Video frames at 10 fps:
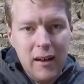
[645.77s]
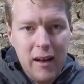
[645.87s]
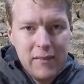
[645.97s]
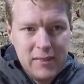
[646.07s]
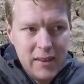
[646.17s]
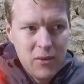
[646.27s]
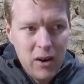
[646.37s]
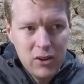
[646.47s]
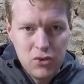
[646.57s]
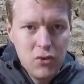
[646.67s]
there
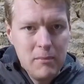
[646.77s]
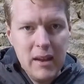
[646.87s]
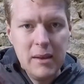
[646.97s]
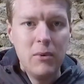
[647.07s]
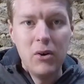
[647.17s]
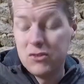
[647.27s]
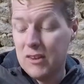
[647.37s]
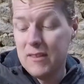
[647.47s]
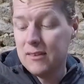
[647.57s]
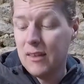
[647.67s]
are too many modes in
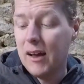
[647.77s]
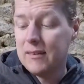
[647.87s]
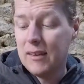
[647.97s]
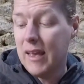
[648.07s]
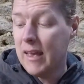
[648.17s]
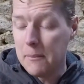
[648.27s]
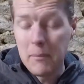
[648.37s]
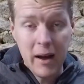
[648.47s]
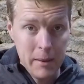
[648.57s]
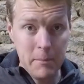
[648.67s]
this light, in
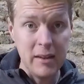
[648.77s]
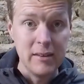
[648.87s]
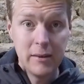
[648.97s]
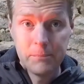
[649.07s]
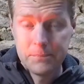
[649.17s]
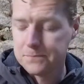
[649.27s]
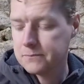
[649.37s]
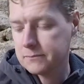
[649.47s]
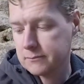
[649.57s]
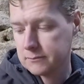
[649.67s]
my opinion.
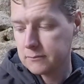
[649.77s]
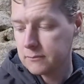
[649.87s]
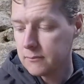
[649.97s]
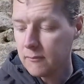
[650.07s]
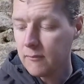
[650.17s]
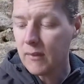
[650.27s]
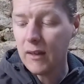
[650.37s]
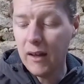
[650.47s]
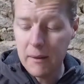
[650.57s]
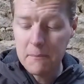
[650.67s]

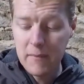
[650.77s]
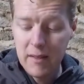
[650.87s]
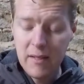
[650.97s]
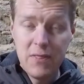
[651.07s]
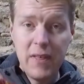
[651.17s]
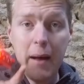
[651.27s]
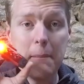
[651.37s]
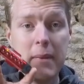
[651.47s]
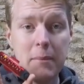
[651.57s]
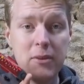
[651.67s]
That
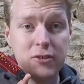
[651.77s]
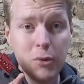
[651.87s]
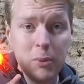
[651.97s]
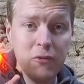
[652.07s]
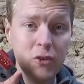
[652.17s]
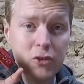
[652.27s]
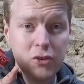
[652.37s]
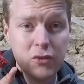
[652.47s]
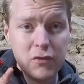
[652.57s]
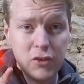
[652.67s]
may be super
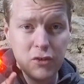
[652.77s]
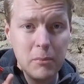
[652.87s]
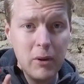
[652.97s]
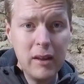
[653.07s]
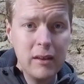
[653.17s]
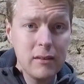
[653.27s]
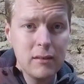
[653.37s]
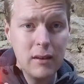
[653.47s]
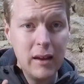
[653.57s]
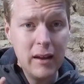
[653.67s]
functional for somebody,
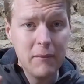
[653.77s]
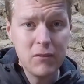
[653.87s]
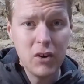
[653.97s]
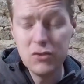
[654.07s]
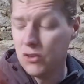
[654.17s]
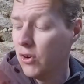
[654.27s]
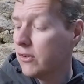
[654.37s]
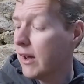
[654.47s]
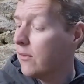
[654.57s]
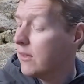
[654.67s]
and I've got no
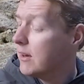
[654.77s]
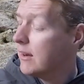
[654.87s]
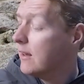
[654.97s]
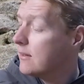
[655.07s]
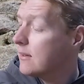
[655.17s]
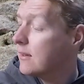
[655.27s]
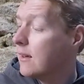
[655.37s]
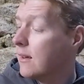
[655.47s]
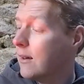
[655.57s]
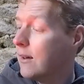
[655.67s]
doubt that it is,
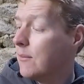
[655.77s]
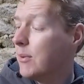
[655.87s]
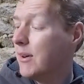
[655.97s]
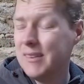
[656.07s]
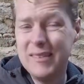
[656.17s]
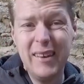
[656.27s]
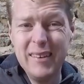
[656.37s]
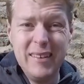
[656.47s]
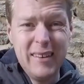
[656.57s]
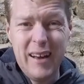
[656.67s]
but
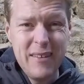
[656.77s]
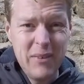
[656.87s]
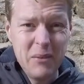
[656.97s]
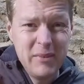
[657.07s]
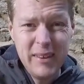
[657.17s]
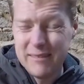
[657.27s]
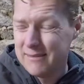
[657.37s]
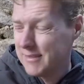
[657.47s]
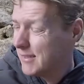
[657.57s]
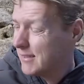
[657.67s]
I found it
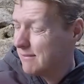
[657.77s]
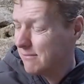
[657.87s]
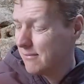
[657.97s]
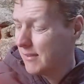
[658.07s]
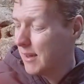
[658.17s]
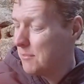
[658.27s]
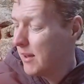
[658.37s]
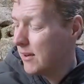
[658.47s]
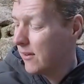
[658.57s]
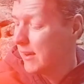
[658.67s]
just a bit
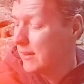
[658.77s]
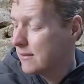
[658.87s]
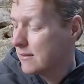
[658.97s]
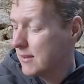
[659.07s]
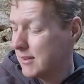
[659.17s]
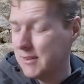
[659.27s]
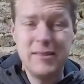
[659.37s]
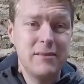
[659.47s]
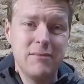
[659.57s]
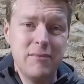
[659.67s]
annoying,
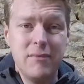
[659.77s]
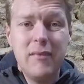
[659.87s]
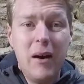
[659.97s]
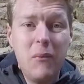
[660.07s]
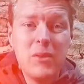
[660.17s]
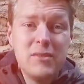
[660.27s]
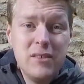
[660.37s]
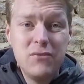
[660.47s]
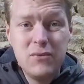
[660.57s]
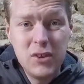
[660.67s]
because I
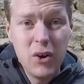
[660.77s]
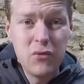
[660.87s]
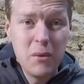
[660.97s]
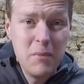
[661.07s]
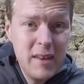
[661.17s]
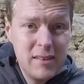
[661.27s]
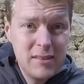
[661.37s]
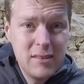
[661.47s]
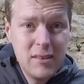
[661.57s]
wanted to go from this